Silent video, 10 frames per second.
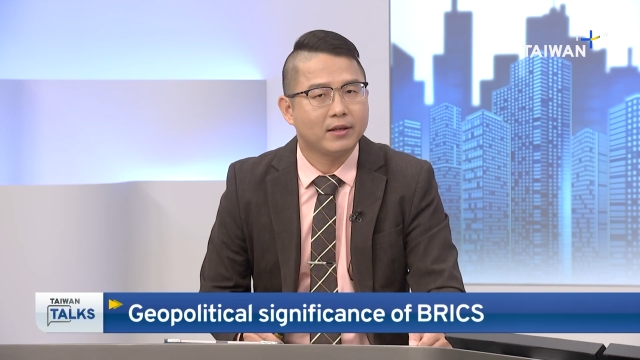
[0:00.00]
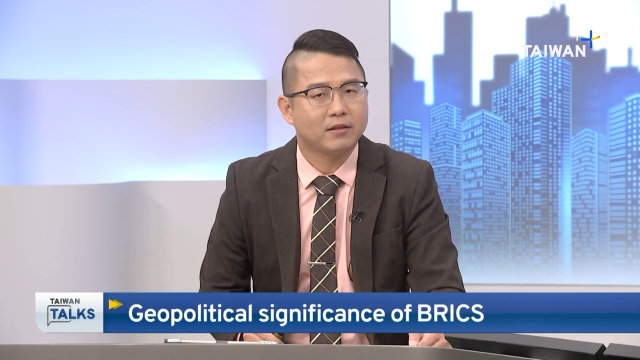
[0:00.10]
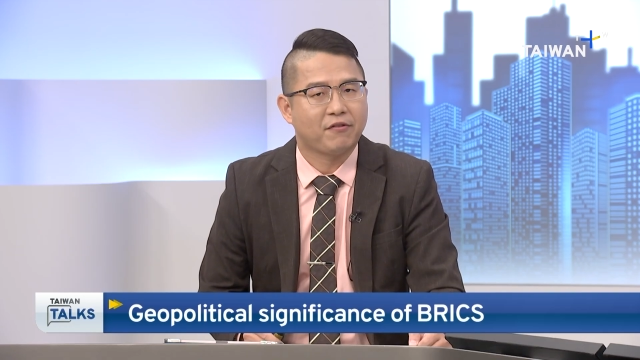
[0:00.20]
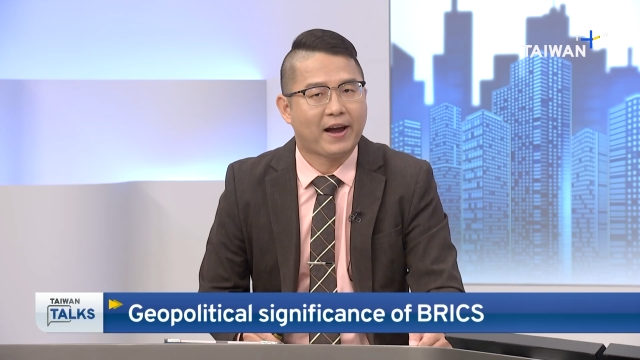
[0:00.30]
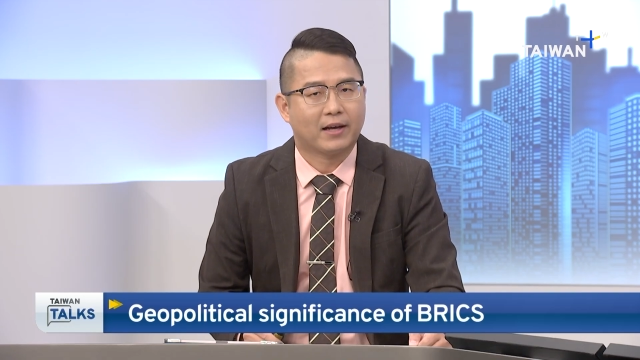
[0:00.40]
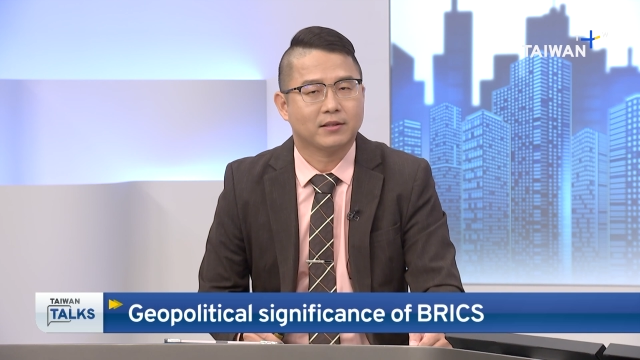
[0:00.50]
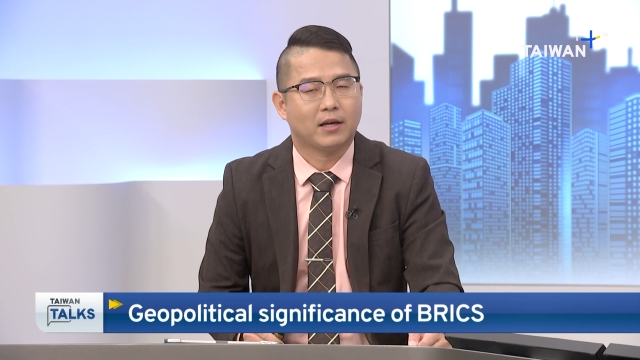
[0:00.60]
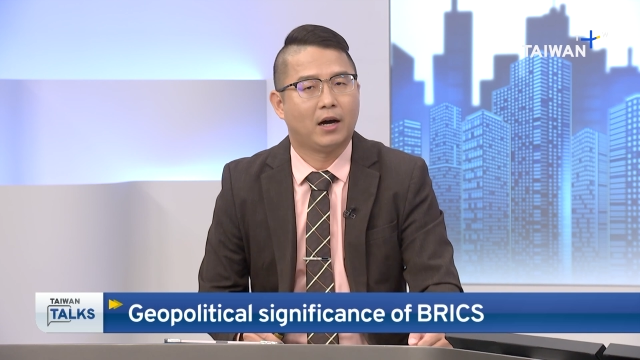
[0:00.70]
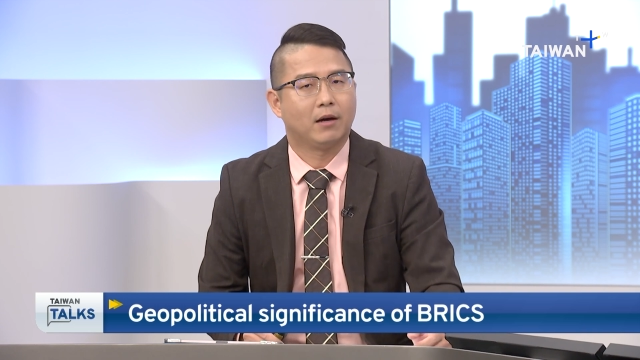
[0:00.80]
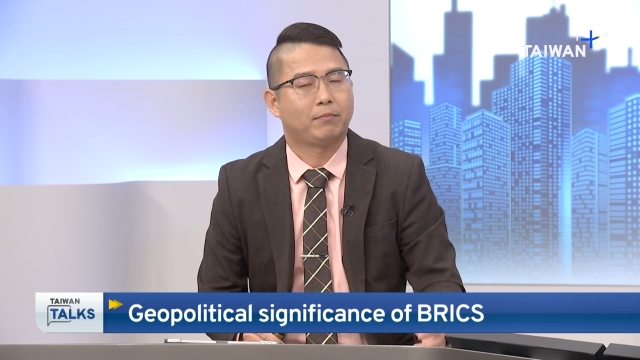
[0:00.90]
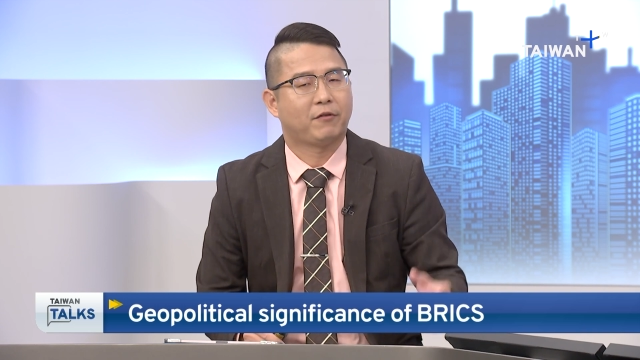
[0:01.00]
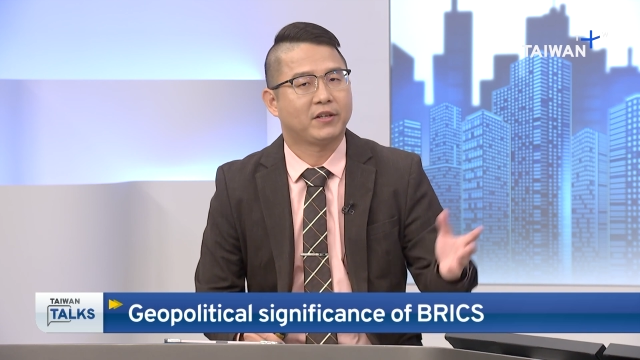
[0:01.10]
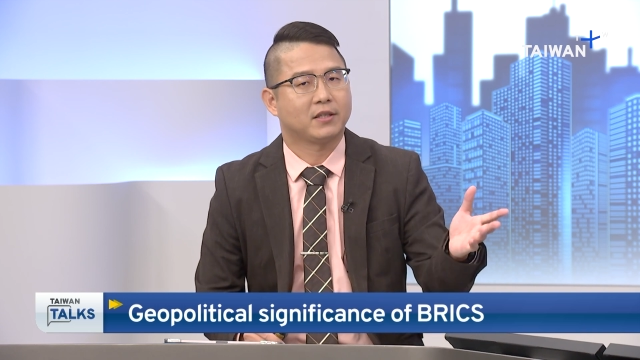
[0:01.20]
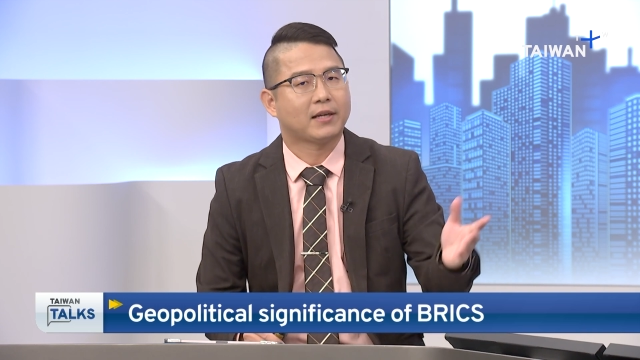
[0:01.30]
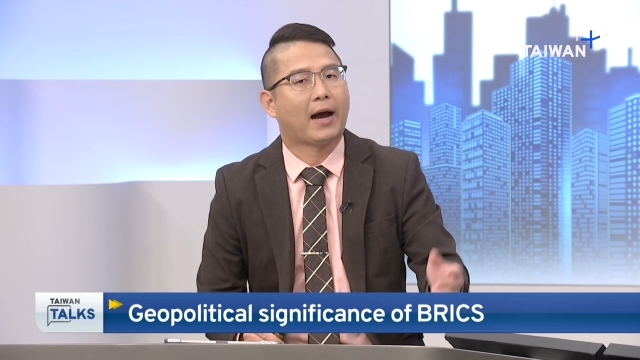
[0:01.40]
these facts,
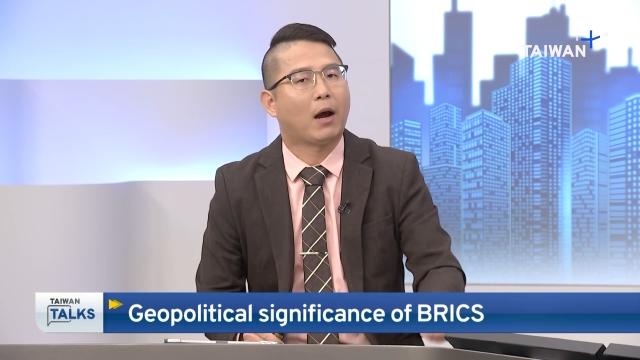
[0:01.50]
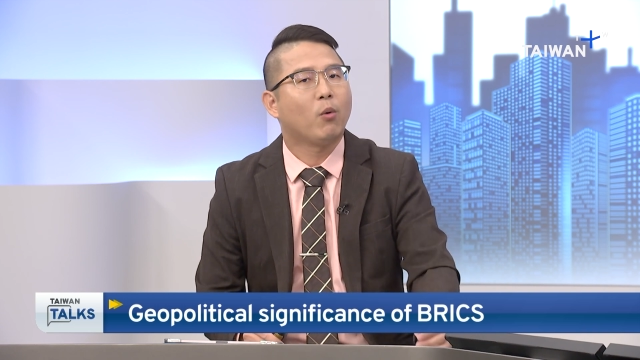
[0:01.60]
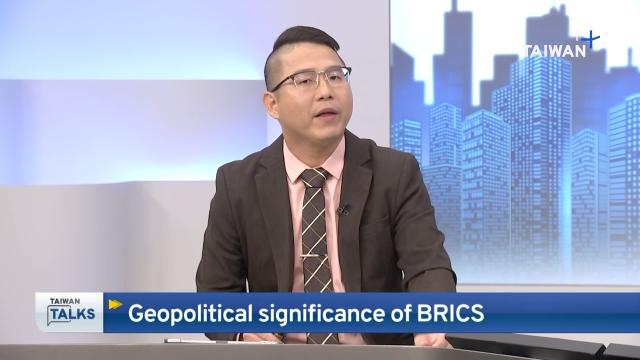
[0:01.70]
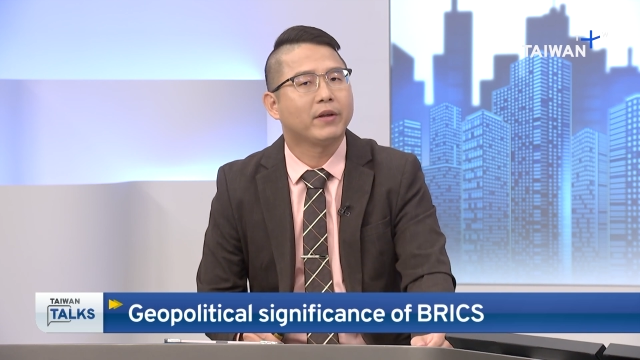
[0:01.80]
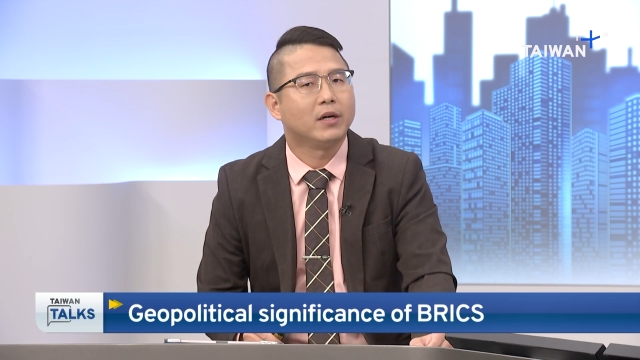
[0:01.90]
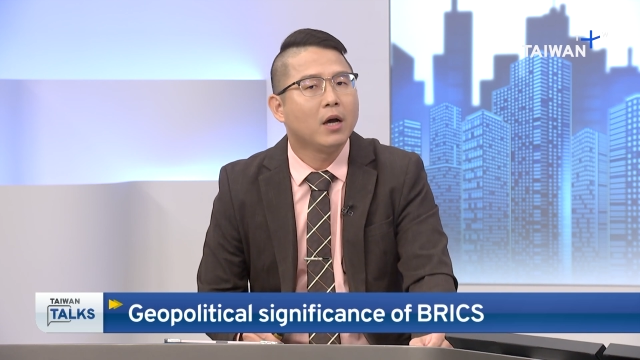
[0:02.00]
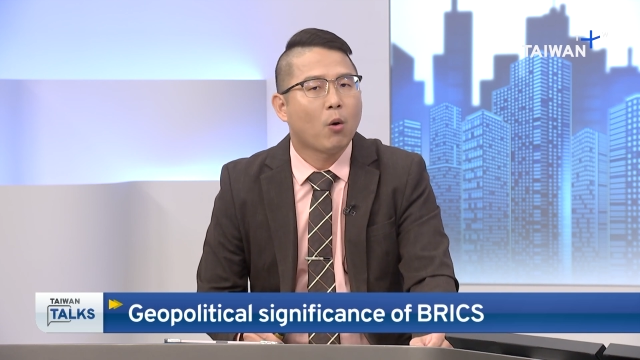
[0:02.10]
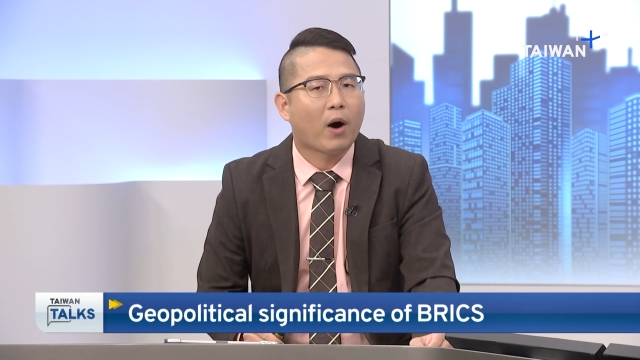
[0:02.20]
Professor Tsai, I wonder